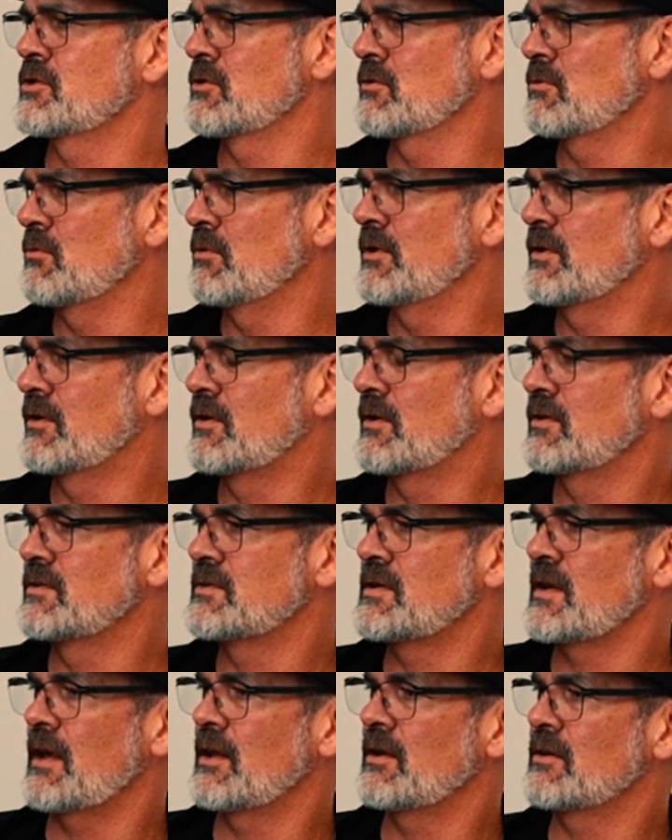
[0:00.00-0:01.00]
wood
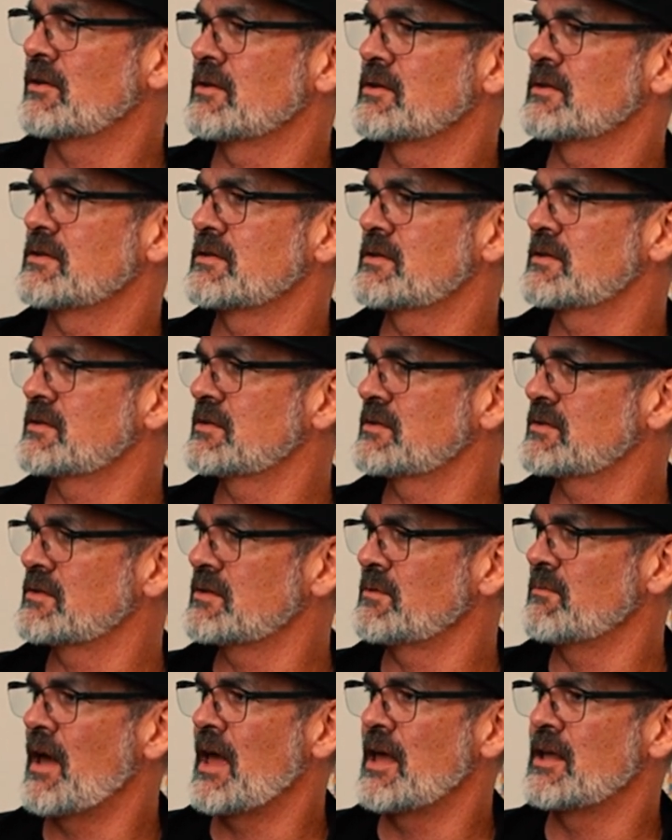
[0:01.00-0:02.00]
containers,
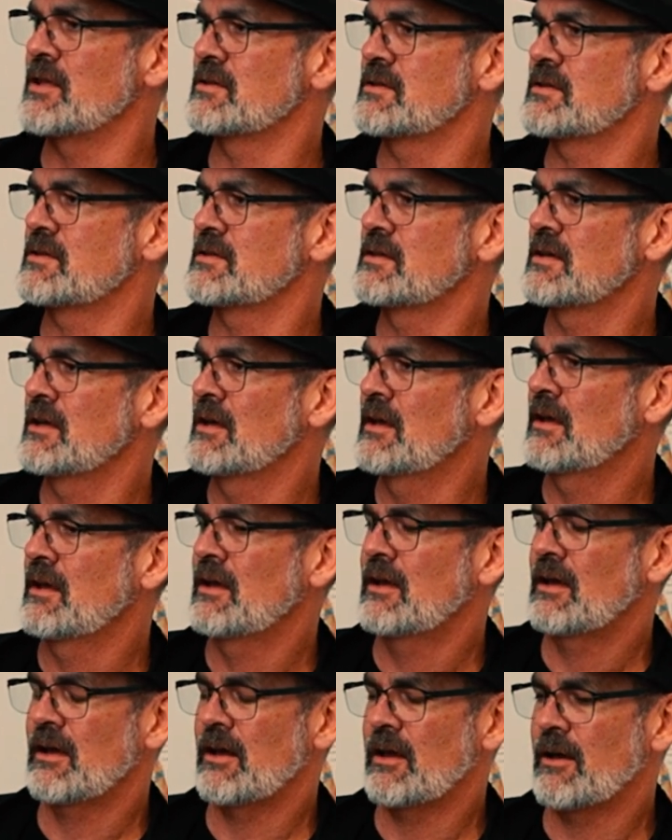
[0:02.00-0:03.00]
cements.
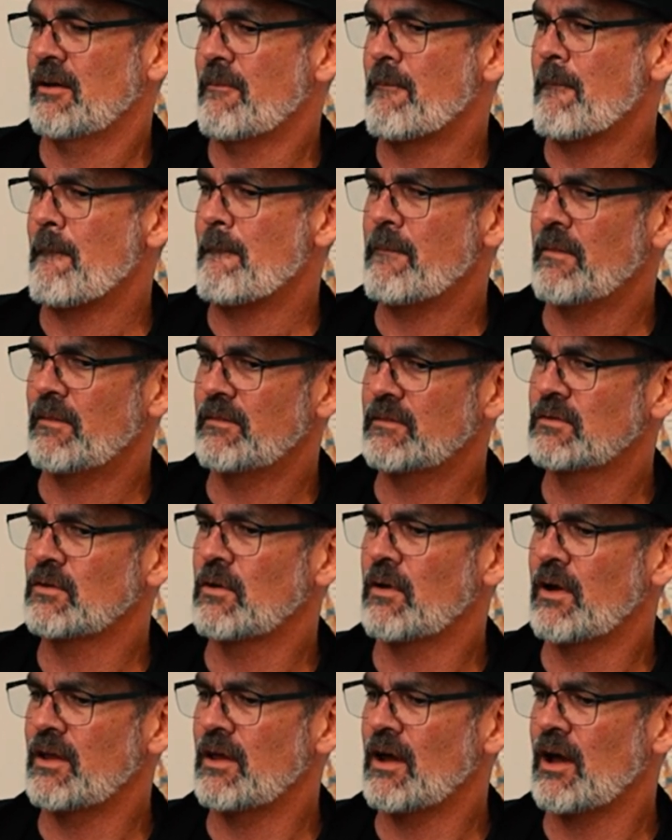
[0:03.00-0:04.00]
So
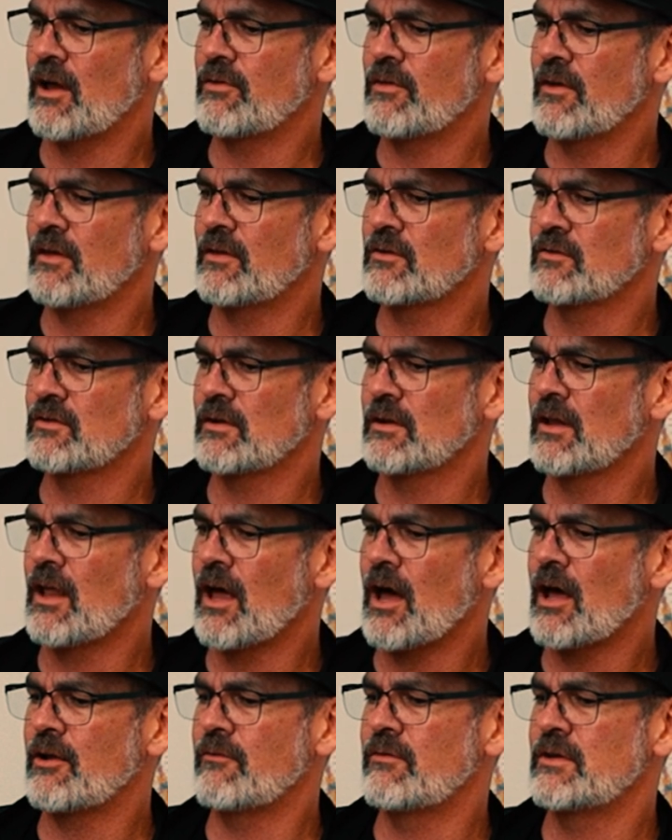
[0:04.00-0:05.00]
I think there's a
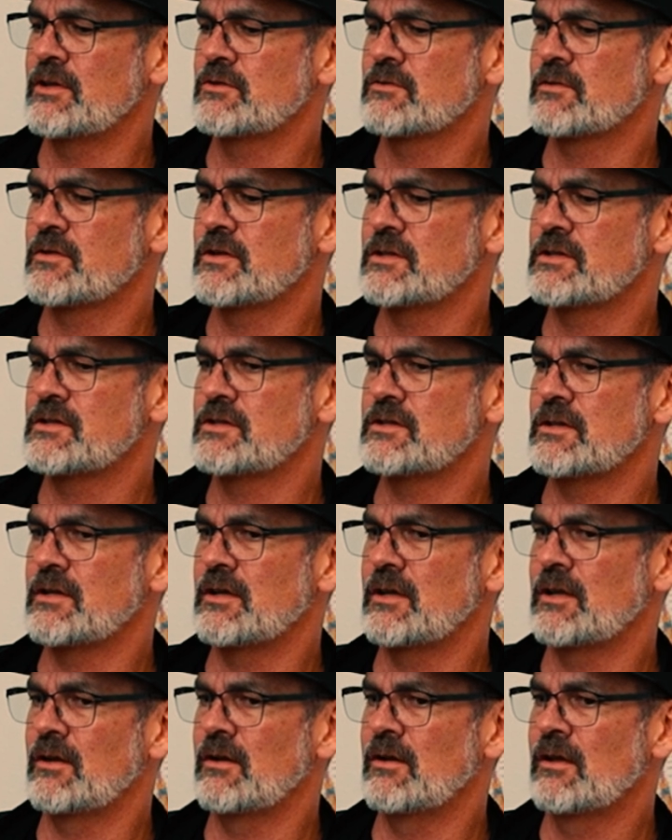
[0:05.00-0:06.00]
lot of interest
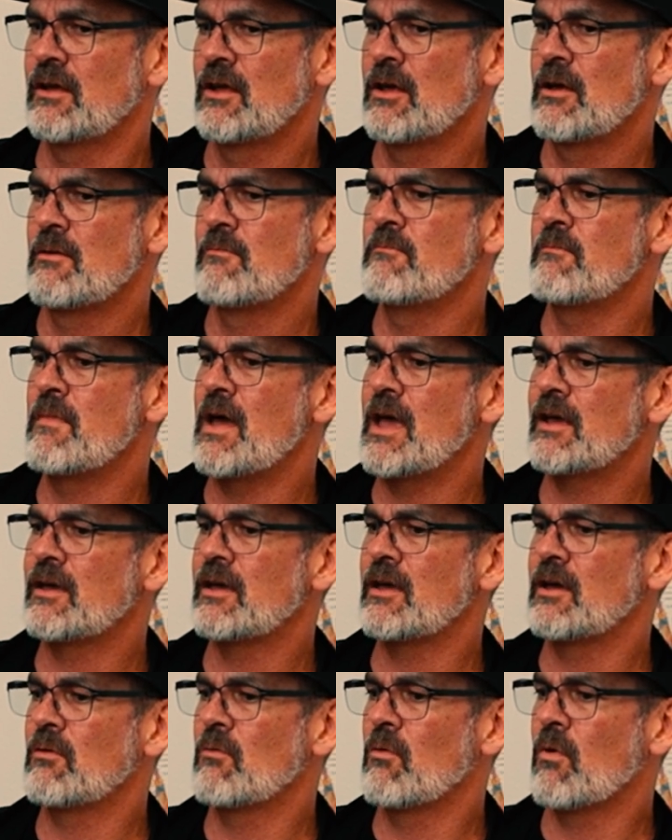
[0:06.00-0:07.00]
in
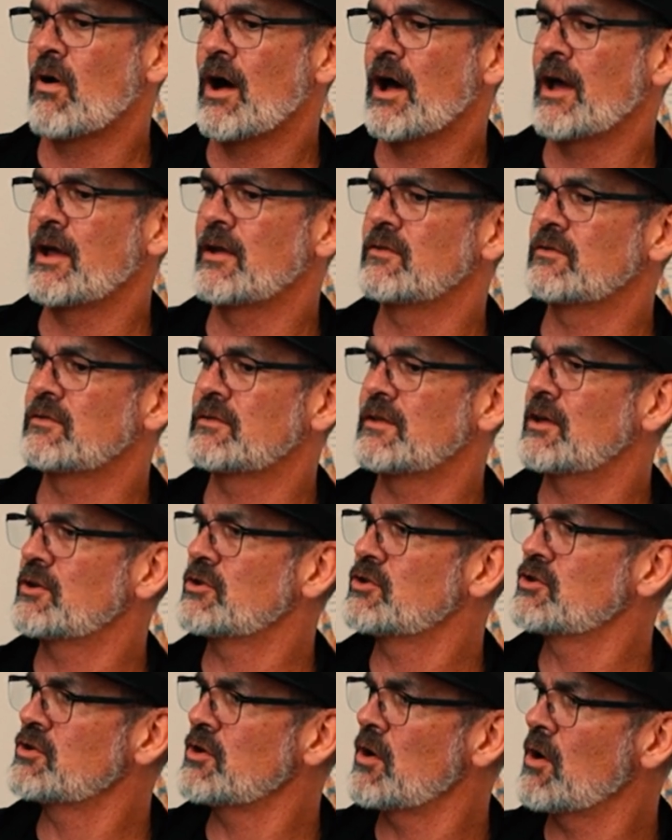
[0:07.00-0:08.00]
making wines that
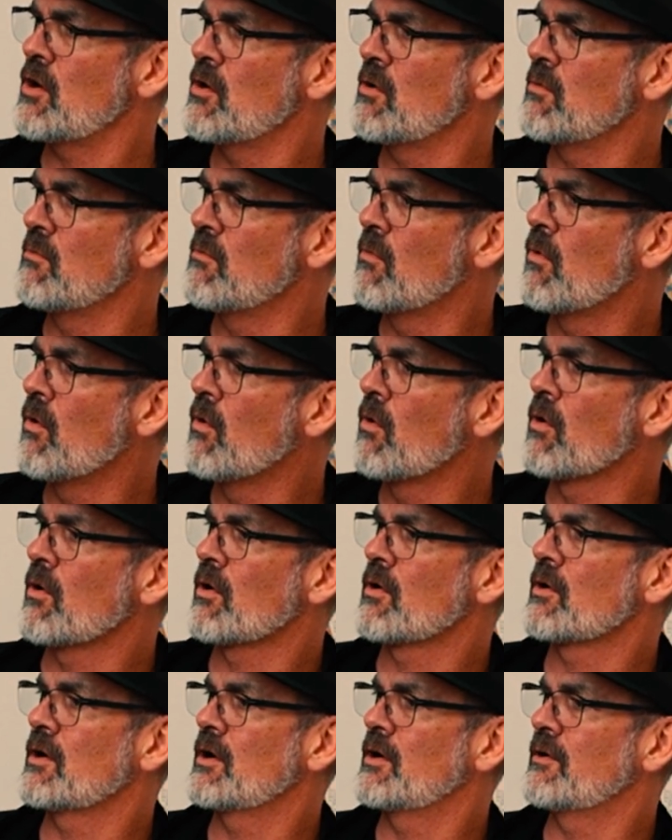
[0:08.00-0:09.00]
show
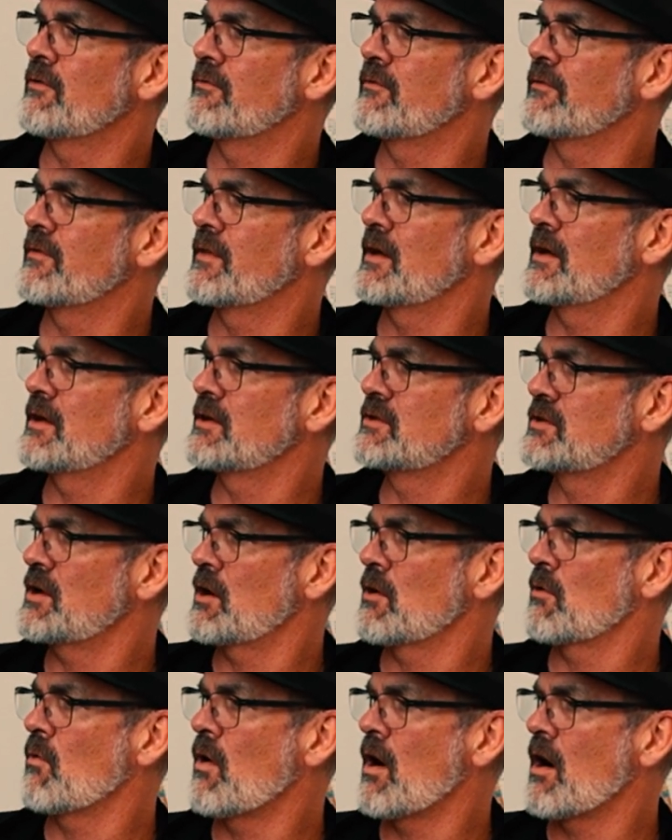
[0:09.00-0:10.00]
more of the
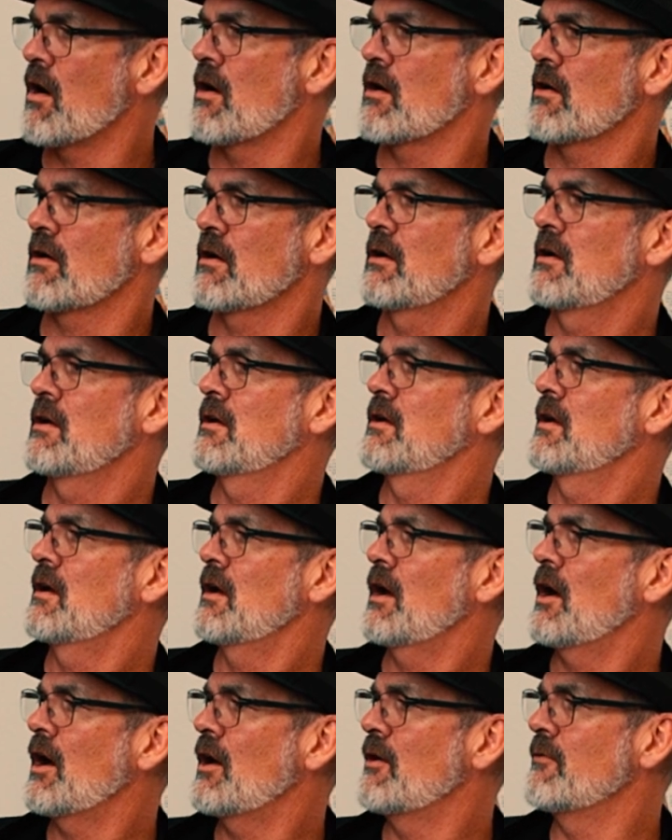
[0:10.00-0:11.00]
terroir
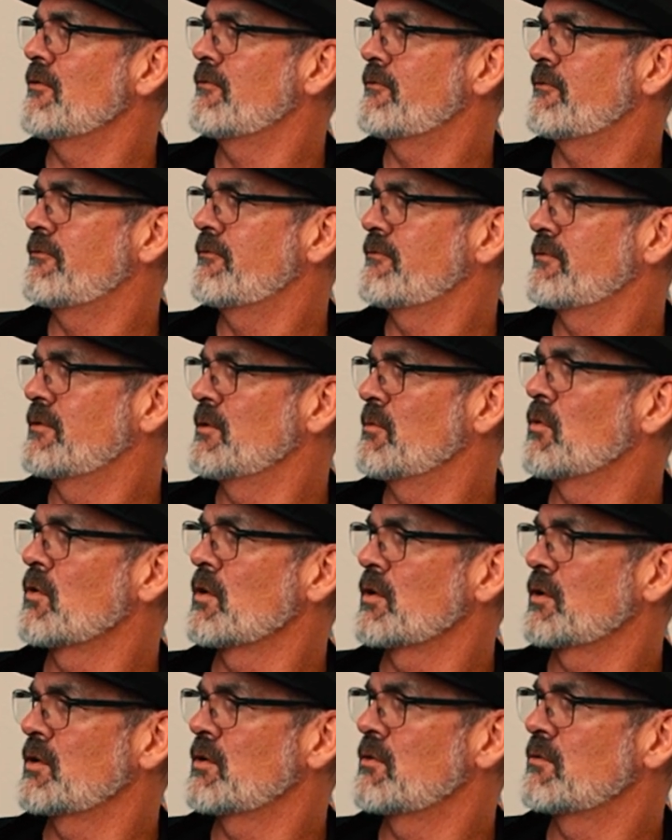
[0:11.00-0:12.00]
of the
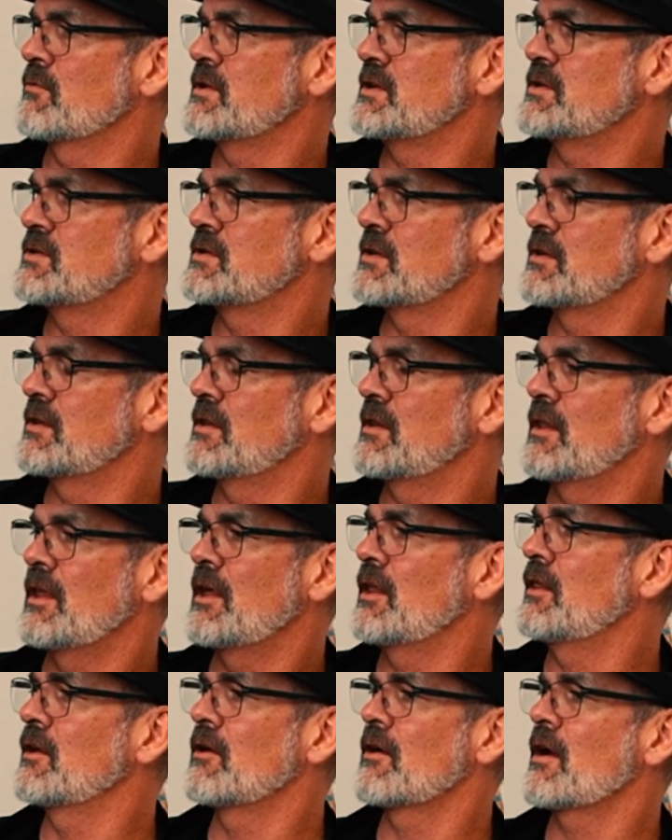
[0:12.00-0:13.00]
Bordeaux region
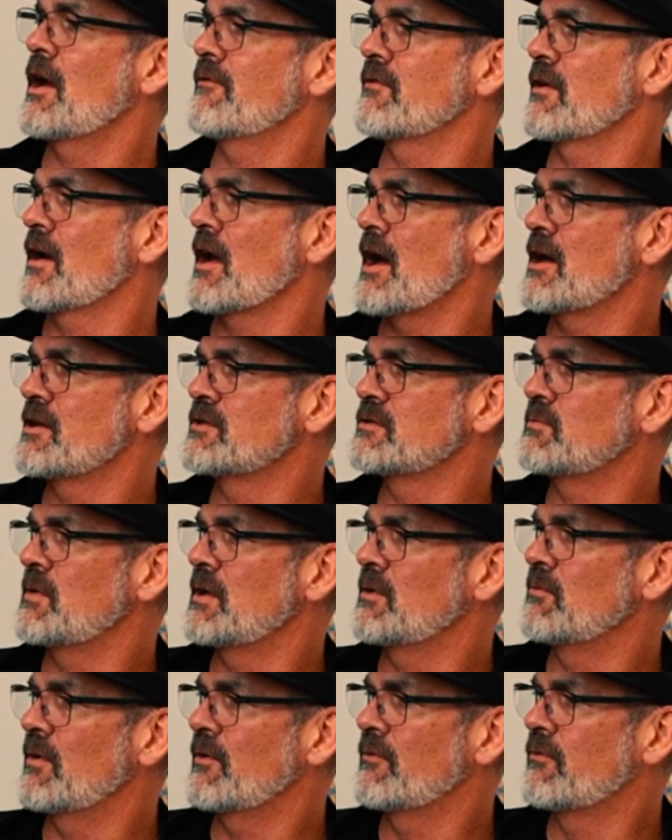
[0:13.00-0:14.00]
than there ever has been
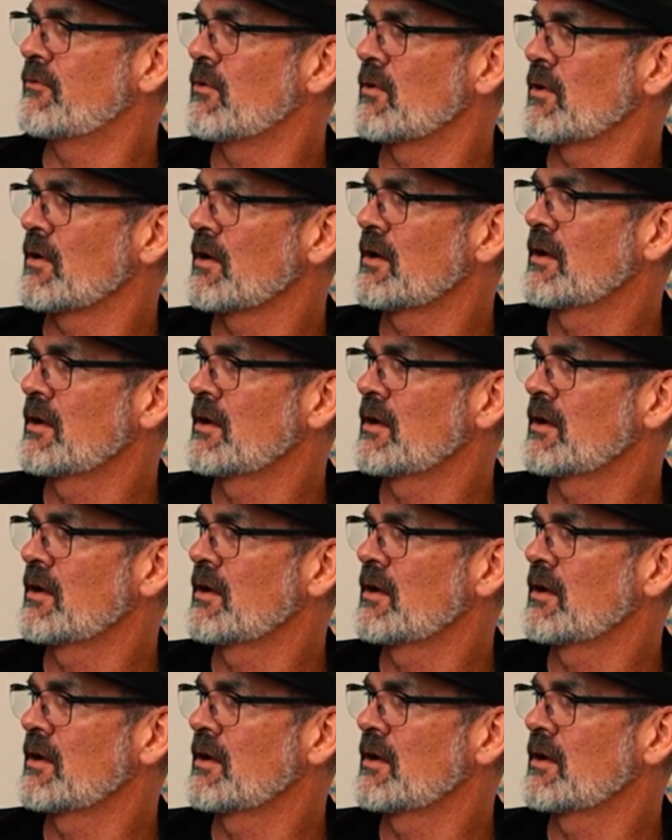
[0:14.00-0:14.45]
before.